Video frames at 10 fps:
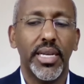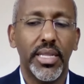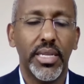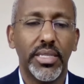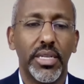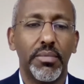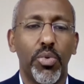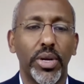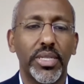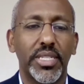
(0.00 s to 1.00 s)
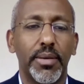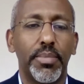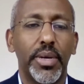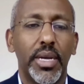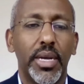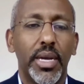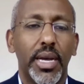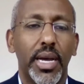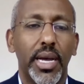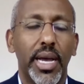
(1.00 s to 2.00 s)
This is an important step,
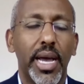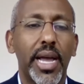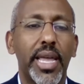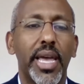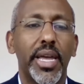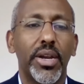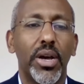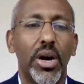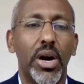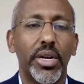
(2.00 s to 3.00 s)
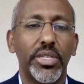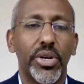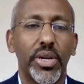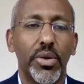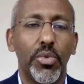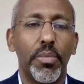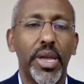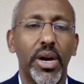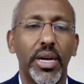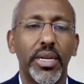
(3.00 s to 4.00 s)
again, on a journey that we'll
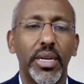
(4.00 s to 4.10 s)
be on.